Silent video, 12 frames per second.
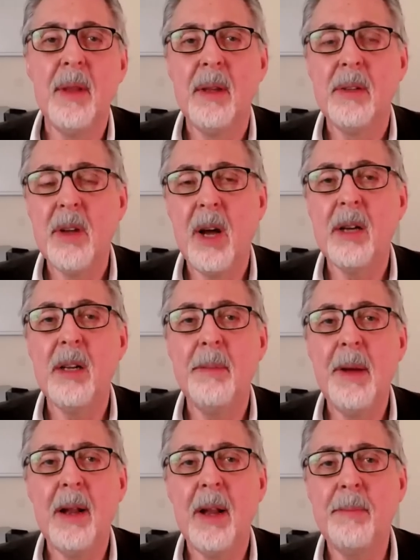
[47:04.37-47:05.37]
talking
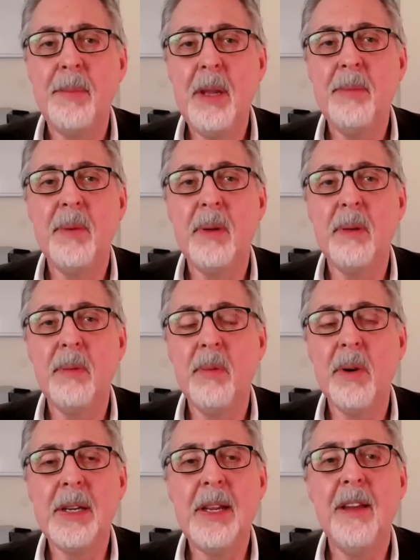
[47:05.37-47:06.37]
about how people
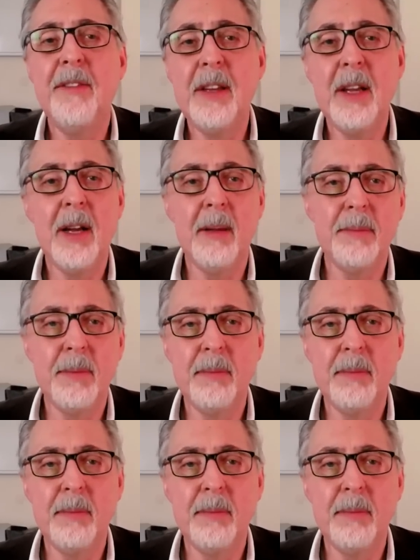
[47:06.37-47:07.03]
were giving up.